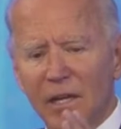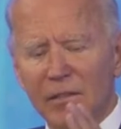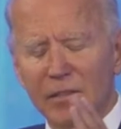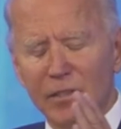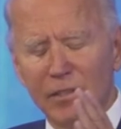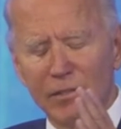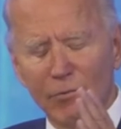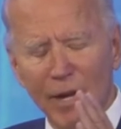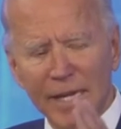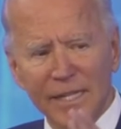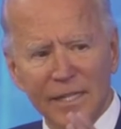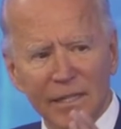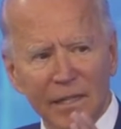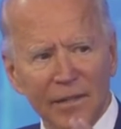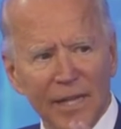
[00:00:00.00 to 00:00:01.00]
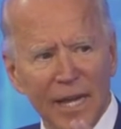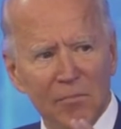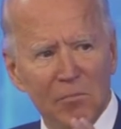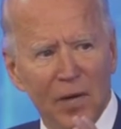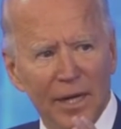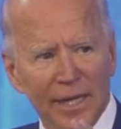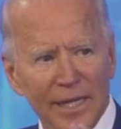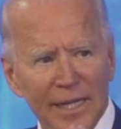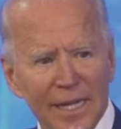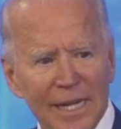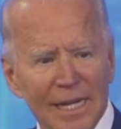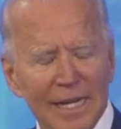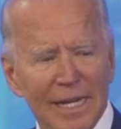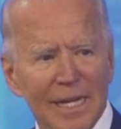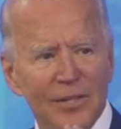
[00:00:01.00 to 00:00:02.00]
a great deal of that money
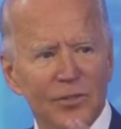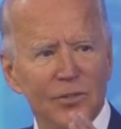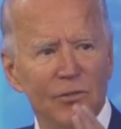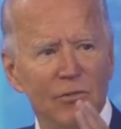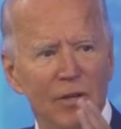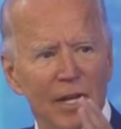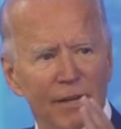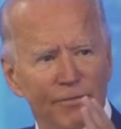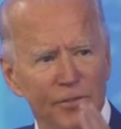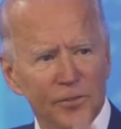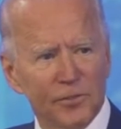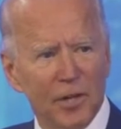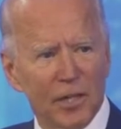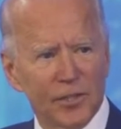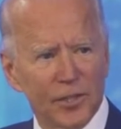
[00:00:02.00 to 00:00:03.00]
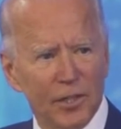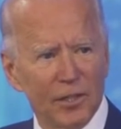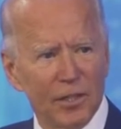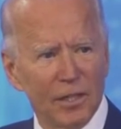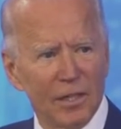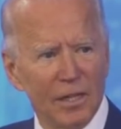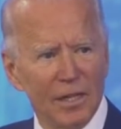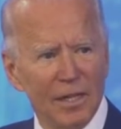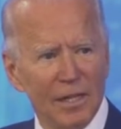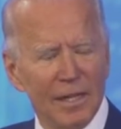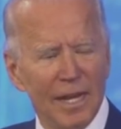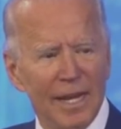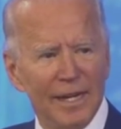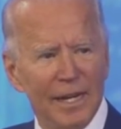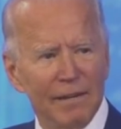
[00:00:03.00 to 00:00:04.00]
into infrastructure
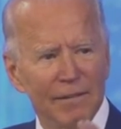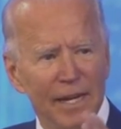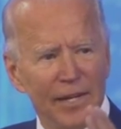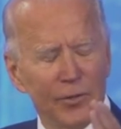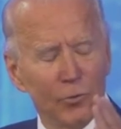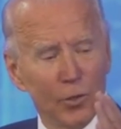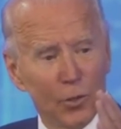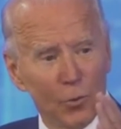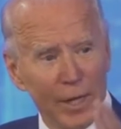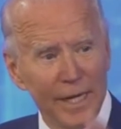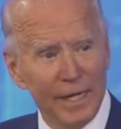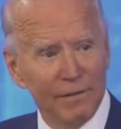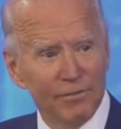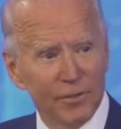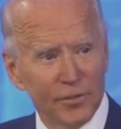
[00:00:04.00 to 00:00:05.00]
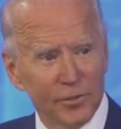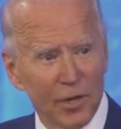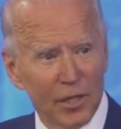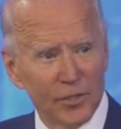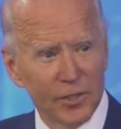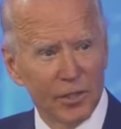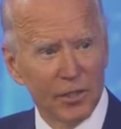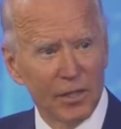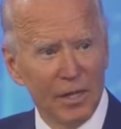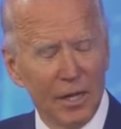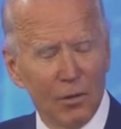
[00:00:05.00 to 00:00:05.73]
and into a green infrastructure.